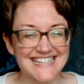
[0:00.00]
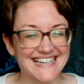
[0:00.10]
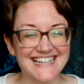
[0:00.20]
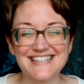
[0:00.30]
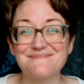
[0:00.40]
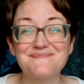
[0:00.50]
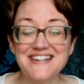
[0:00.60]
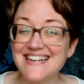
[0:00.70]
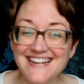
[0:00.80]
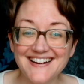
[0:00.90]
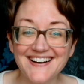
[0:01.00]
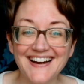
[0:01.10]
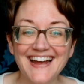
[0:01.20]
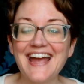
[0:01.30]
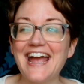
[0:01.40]
to get to be here
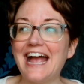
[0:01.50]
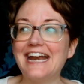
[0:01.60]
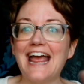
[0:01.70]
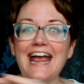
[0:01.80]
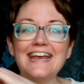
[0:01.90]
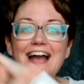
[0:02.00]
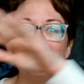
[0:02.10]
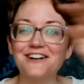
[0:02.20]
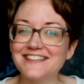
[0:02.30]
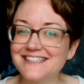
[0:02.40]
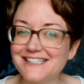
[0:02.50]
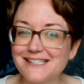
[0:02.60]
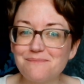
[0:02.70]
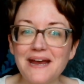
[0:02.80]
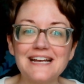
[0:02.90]
and hang out in this
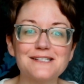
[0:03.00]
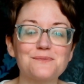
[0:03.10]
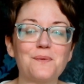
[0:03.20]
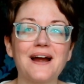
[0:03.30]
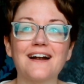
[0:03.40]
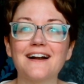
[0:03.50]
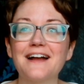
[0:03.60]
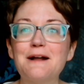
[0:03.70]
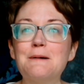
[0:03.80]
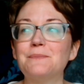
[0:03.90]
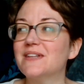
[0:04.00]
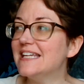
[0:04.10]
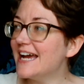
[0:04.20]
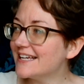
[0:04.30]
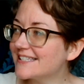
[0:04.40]
space where,
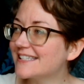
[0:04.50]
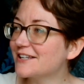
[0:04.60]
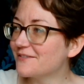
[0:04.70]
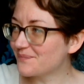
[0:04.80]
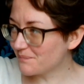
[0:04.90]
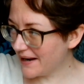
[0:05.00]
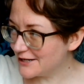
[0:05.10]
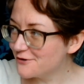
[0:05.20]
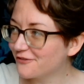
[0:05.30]
yes, my new